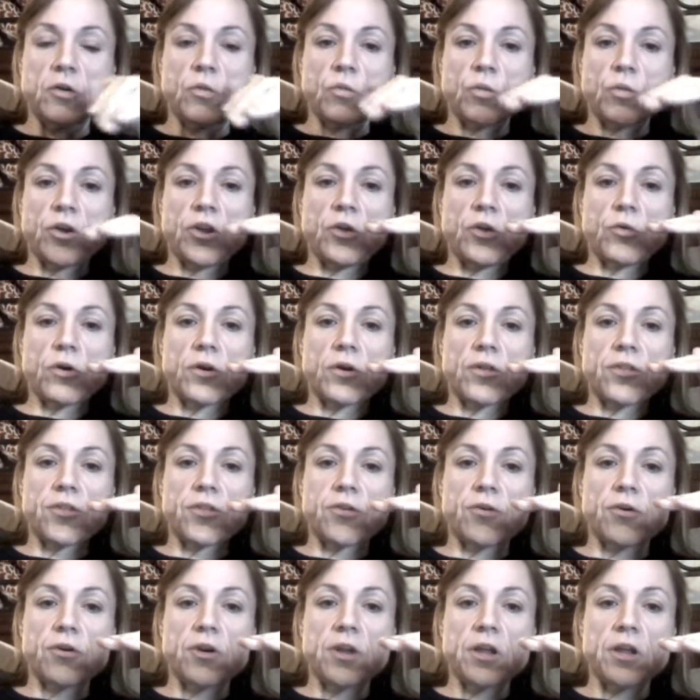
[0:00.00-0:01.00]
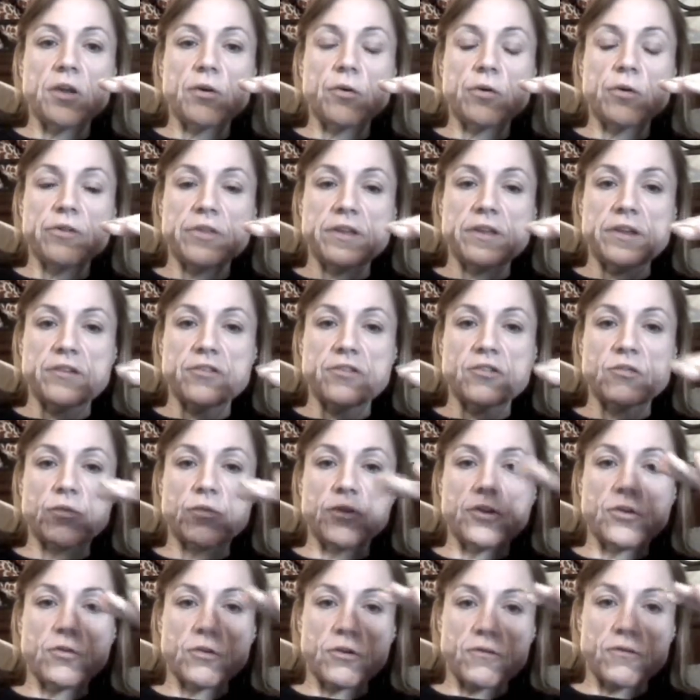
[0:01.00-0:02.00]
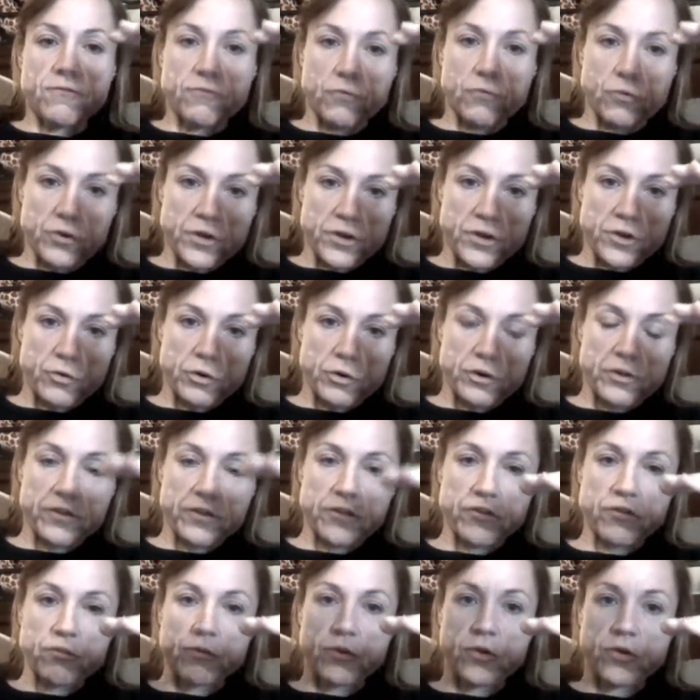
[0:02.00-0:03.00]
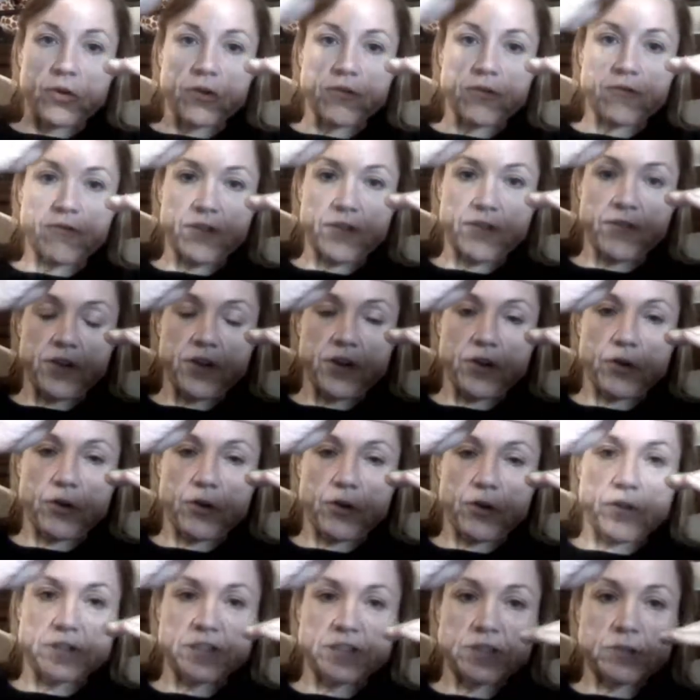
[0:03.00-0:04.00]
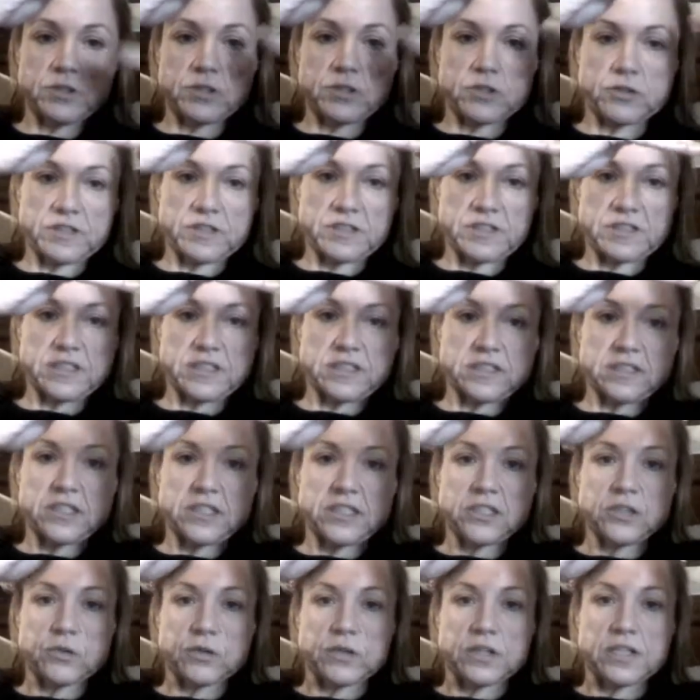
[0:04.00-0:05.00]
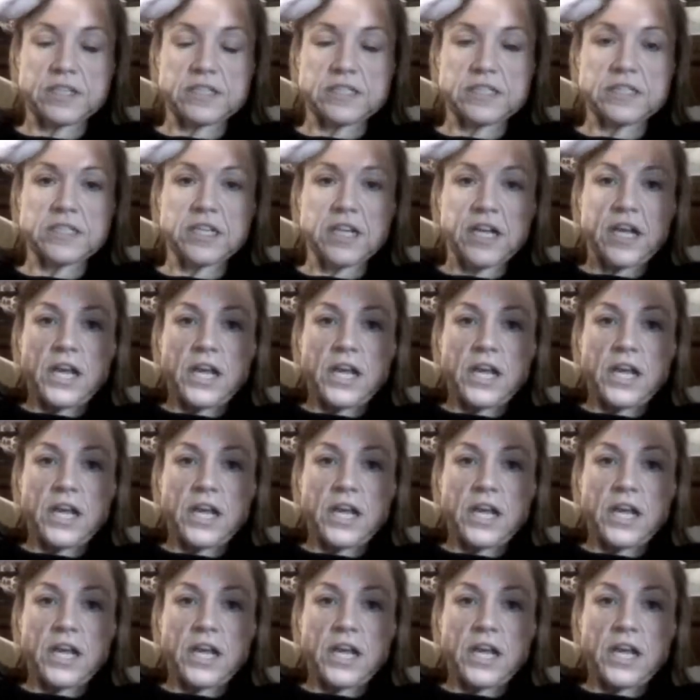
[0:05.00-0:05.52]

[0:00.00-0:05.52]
When you are 30, you are this. When you are 40, you are this. When you are 50, you are this. When you are 60, you are this.